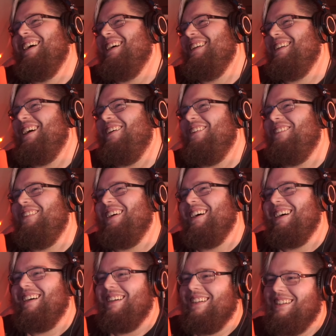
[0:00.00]
No. Give me your
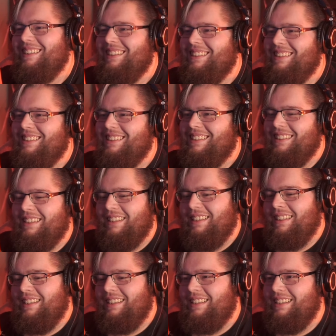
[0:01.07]
flashlight. Give me your flashlight. Give
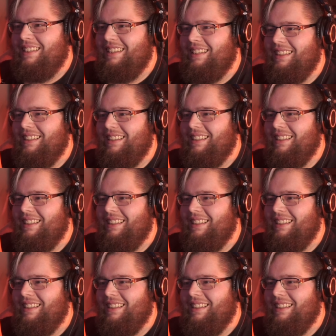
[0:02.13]
me your flashlight.